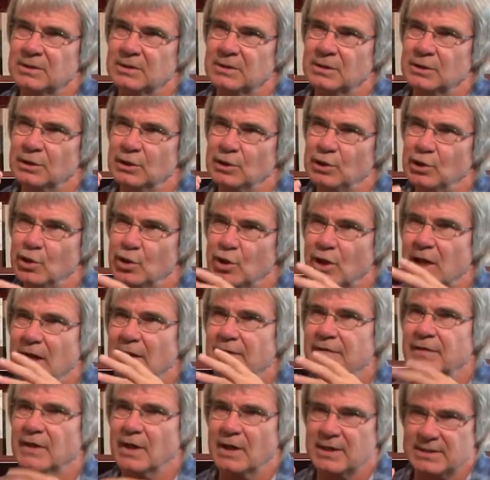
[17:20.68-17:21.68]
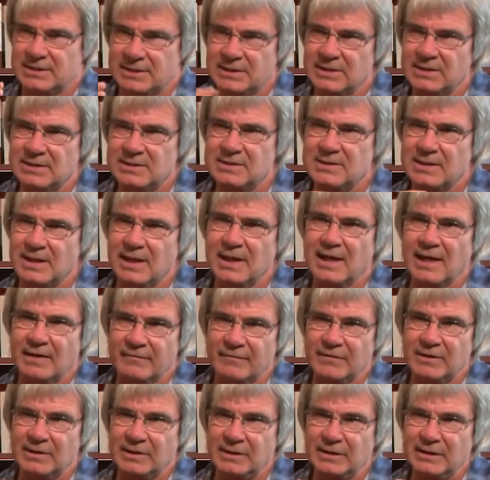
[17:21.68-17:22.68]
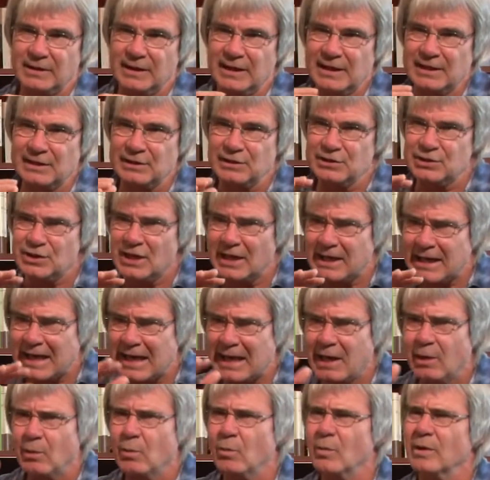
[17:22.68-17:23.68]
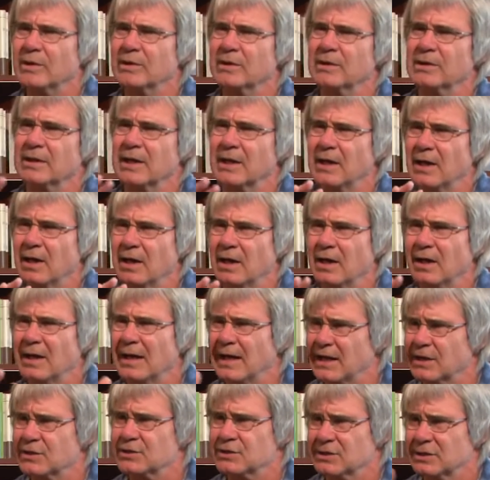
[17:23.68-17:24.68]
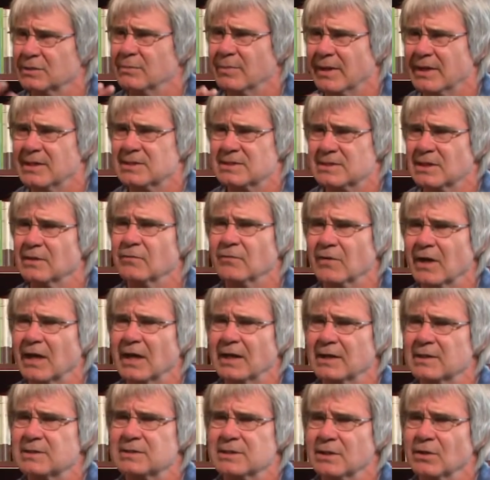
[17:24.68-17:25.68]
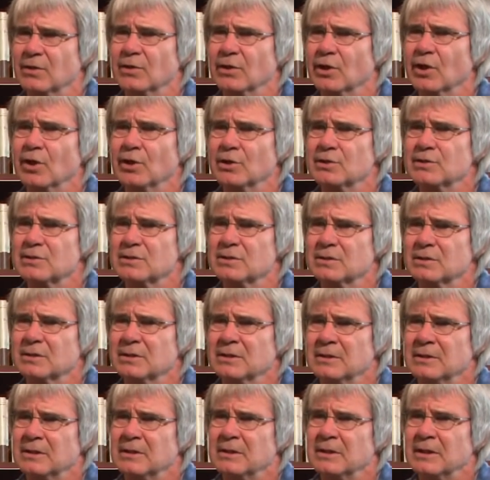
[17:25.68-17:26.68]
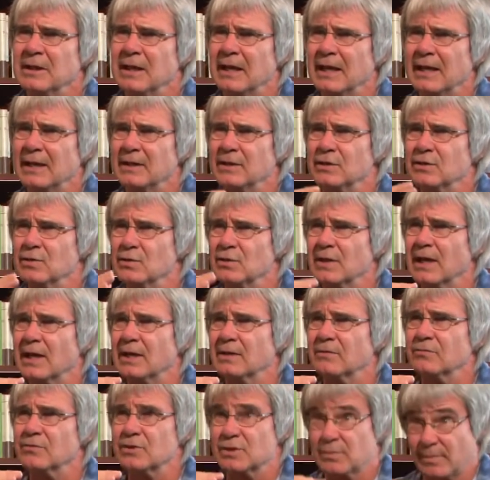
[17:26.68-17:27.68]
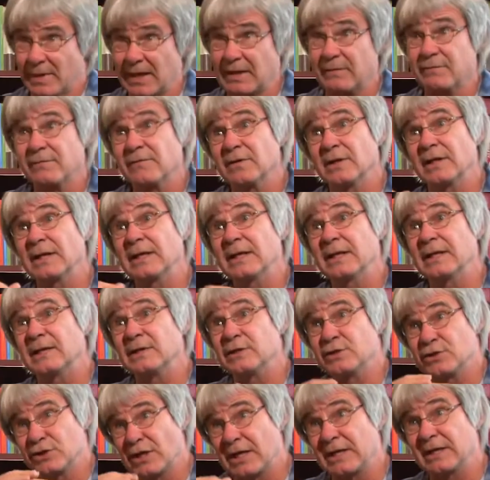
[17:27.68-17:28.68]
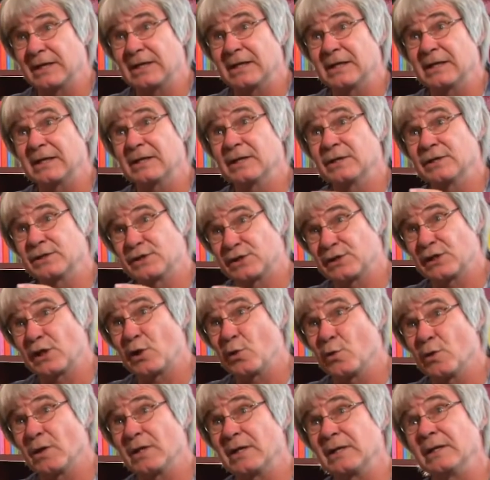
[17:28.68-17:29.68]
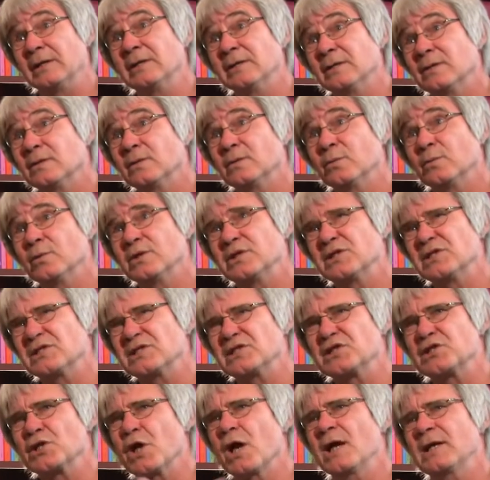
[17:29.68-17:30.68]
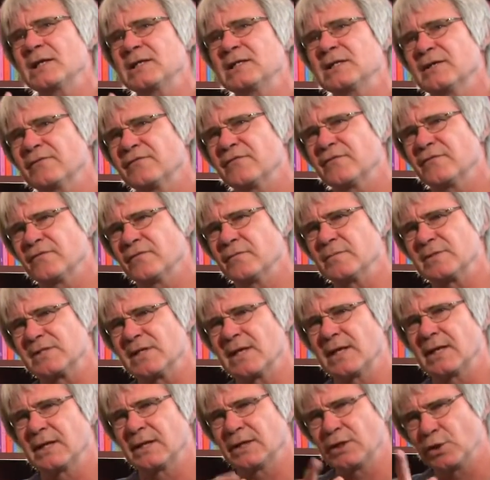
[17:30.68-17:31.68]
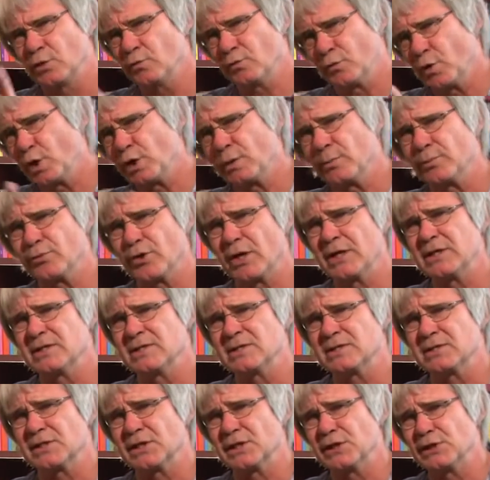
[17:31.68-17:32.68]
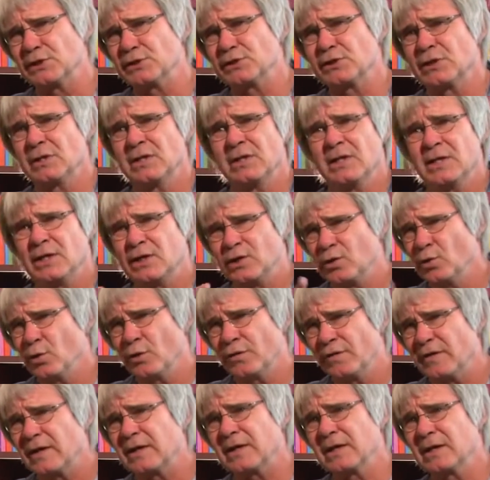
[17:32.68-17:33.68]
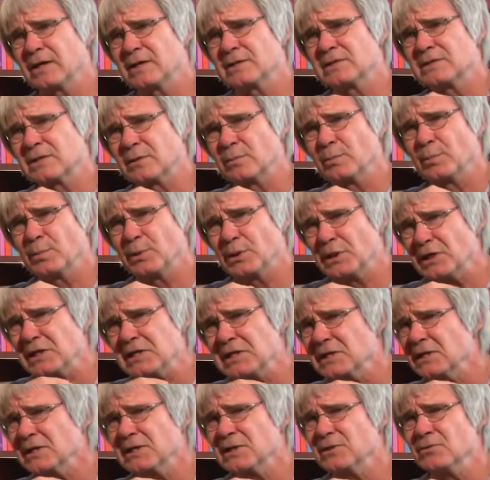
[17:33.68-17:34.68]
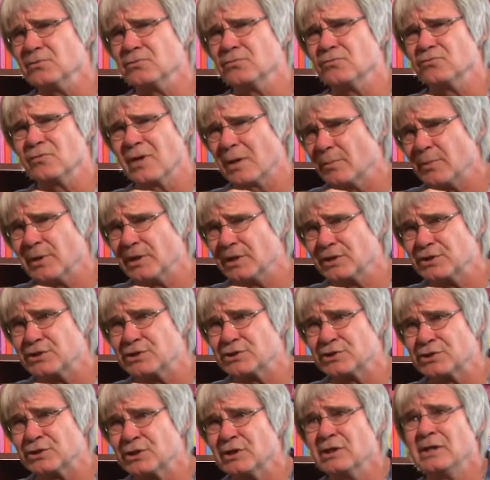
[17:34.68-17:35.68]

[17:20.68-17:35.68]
look at the ideas they're having and check out whether they are actually based in reality or not. And do that respectfully and gently and slowly, which is entirely different from saying, you've got a brain disease, your thinking is completely rubbish,